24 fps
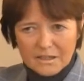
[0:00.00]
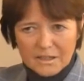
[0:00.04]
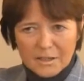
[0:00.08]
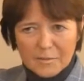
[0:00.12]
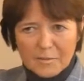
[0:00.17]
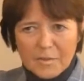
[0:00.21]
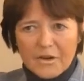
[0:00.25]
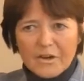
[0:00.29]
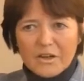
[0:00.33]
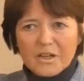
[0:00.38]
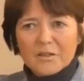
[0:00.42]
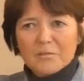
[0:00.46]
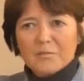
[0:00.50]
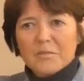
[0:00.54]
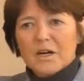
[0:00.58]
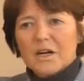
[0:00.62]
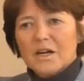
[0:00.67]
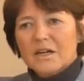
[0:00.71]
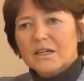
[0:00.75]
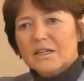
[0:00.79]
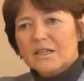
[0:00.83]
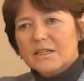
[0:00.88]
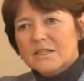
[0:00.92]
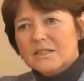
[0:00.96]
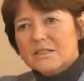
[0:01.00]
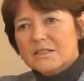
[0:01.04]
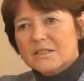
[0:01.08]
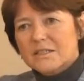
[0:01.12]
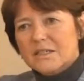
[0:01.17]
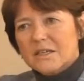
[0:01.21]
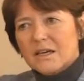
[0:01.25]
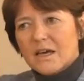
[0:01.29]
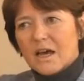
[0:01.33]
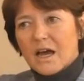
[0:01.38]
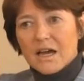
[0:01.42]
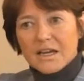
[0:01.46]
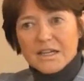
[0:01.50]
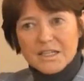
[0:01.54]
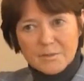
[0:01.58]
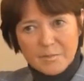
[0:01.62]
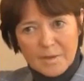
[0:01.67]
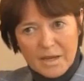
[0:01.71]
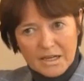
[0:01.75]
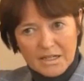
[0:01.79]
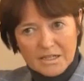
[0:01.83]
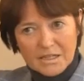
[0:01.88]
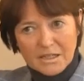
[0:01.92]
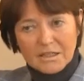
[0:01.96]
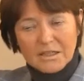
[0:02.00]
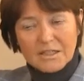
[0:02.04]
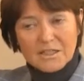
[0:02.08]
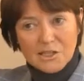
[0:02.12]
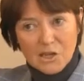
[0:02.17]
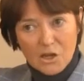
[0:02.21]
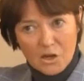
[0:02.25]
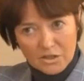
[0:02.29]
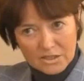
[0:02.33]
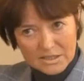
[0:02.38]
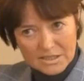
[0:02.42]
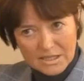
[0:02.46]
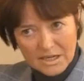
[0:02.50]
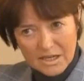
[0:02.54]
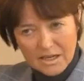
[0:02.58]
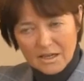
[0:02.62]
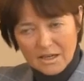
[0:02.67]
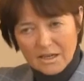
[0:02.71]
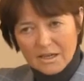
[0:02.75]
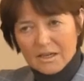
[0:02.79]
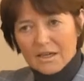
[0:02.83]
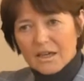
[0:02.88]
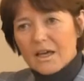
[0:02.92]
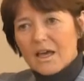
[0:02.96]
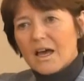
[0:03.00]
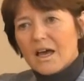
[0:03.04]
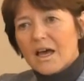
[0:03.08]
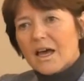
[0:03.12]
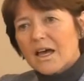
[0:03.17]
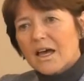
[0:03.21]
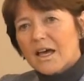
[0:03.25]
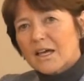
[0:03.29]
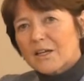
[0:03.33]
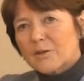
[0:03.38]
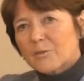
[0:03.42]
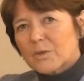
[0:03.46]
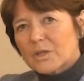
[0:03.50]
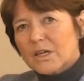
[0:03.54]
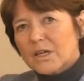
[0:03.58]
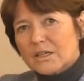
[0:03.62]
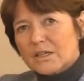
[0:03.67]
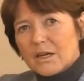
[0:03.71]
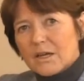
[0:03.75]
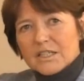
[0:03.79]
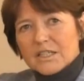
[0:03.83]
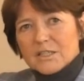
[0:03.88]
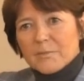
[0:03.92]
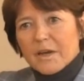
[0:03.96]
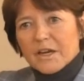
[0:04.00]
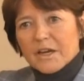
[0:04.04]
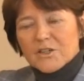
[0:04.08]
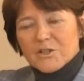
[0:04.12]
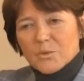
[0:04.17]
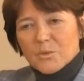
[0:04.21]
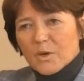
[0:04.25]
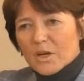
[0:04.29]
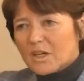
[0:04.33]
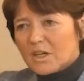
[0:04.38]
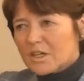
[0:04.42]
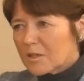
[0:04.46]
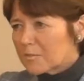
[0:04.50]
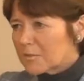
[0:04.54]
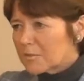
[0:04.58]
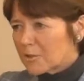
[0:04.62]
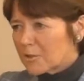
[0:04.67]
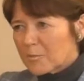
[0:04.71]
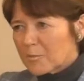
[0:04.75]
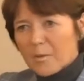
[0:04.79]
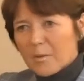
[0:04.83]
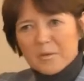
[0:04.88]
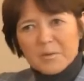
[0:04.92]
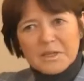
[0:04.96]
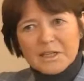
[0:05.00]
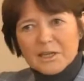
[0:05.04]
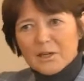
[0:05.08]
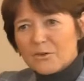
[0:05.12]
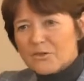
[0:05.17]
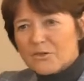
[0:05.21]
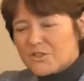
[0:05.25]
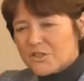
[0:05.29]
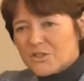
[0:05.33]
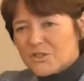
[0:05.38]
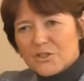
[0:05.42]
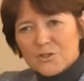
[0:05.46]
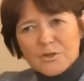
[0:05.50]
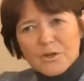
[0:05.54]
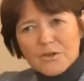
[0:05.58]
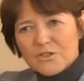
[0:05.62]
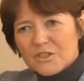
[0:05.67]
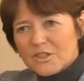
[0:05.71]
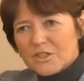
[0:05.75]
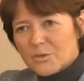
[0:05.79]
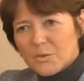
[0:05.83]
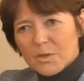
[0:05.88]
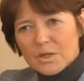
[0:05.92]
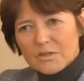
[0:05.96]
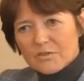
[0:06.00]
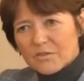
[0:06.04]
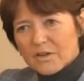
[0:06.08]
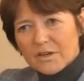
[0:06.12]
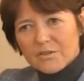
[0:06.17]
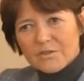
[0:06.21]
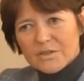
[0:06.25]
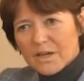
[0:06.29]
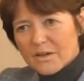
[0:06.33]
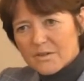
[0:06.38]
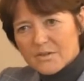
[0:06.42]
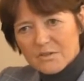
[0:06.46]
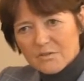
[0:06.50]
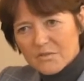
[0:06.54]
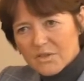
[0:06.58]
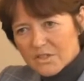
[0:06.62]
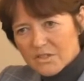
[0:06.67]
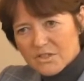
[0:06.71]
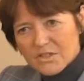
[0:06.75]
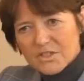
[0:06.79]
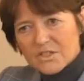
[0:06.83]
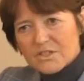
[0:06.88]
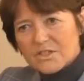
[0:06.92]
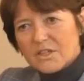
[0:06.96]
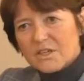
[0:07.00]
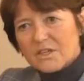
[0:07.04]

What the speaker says: the American market is high spending, it's long staying, and we expect to welcome probably close to 225,000 visitors.